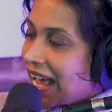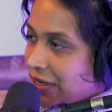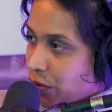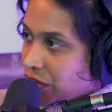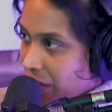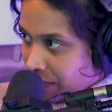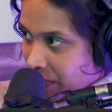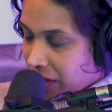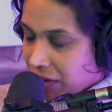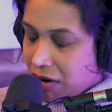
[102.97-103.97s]
and also the
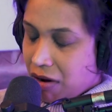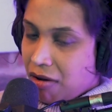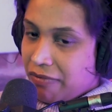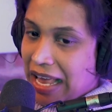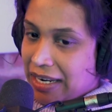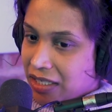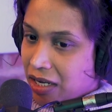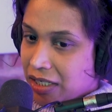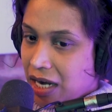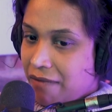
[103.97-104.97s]
murder of
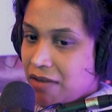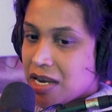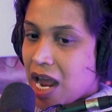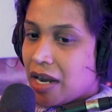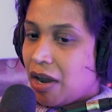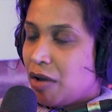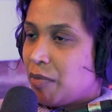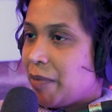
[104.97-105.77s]
Alexander Litvinenko.